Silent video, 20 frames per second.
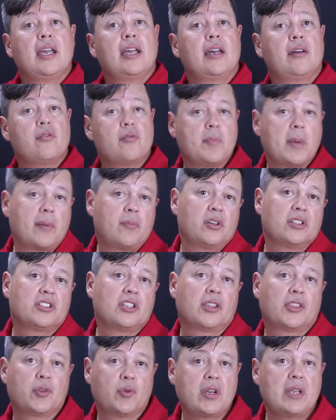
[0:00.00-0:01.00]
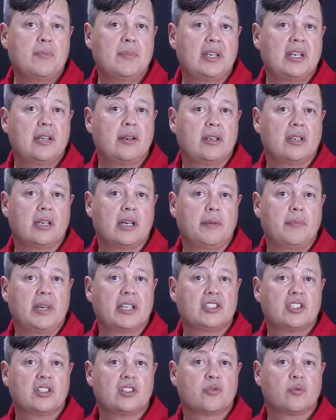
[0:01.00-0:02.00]
Uh, remember, it's a three minute uh,
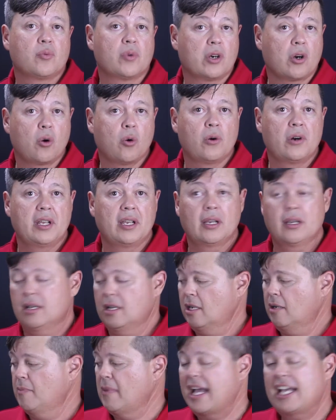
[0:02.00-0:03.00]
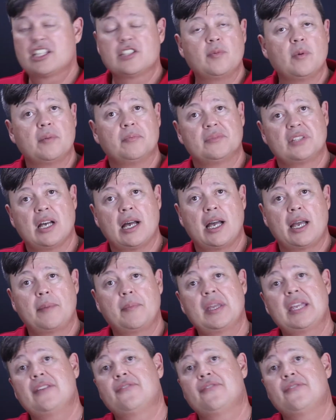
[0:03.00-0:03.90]
message recording uh, maximum time.